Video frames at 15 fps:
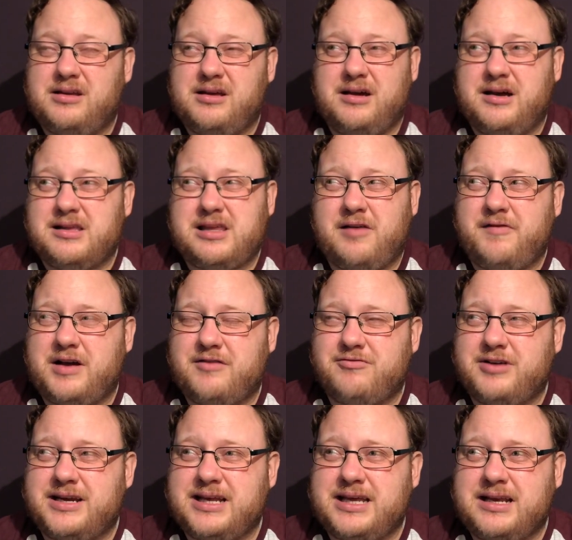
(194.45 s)
I don't think I've
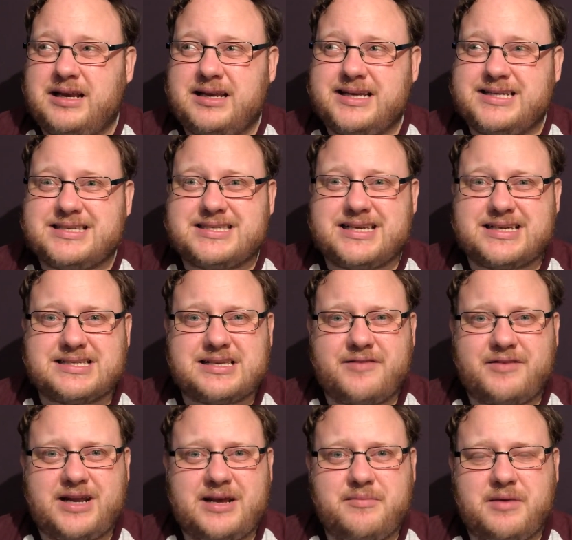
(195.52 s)
read it in at least 6,
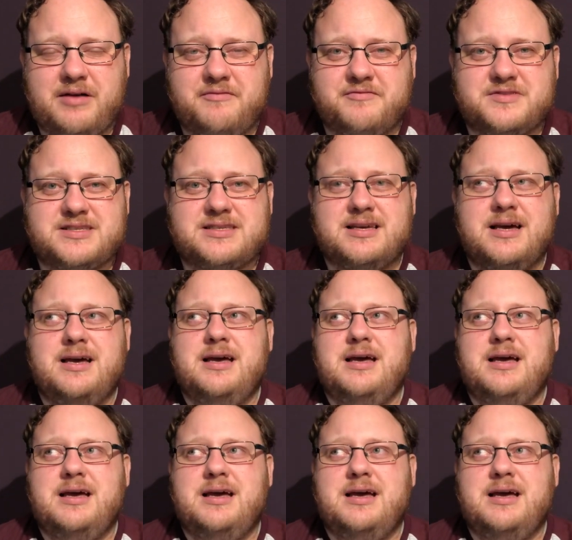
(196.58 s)
7, 8 months,